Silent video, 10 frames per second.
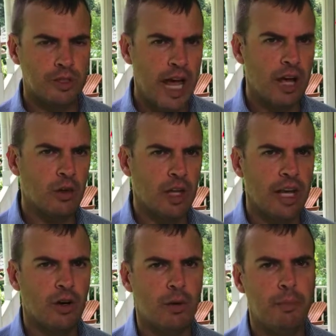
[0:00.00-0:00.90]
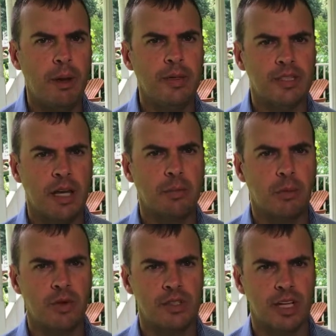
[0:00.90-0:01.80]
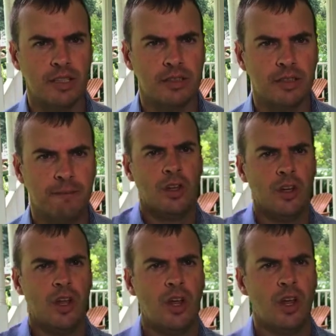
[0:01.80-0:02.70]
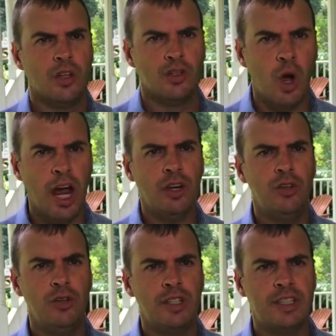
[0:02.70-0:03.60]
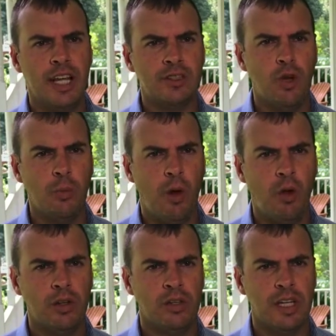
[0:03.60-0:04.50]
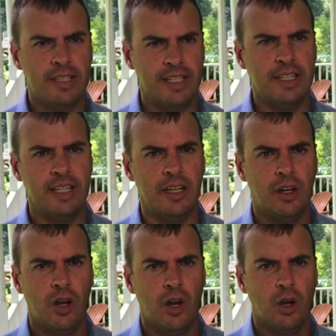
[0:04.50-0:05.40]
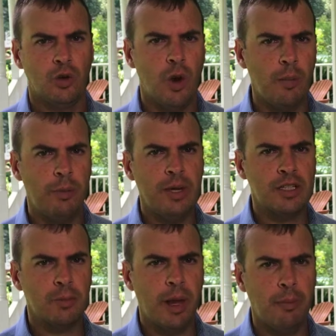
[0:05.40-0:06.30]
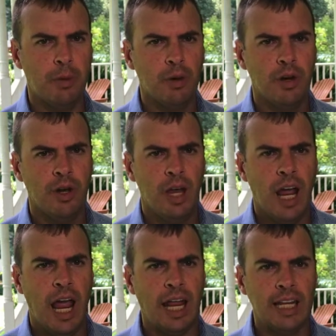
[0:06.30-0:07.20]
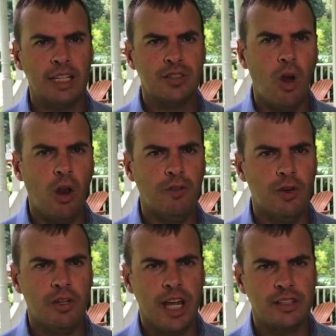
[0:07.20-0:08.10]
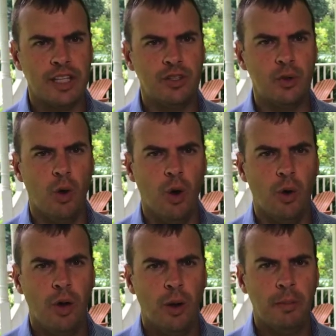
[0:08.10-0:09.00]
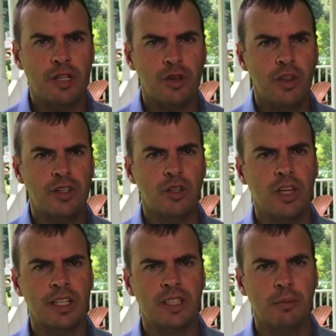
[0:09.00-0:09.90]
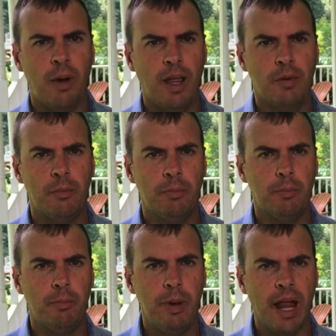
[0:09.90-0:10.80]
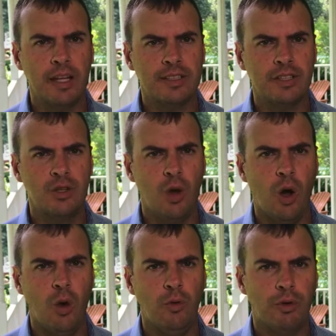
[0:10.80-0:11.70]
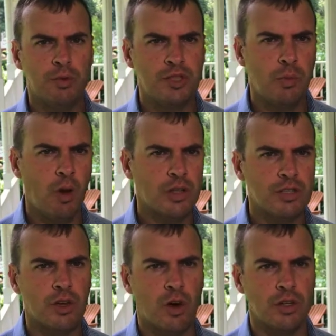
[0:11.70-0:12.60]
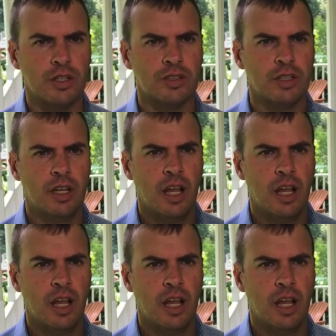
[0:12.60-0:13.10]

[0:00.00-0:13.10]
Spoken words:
tackle later in baby step number 6. So how do you use a debt snowball? It's easy. Grab a piece of paper and list all of your debts that you owe. Make sure that you list them by the balance that you owe from smallest to largest.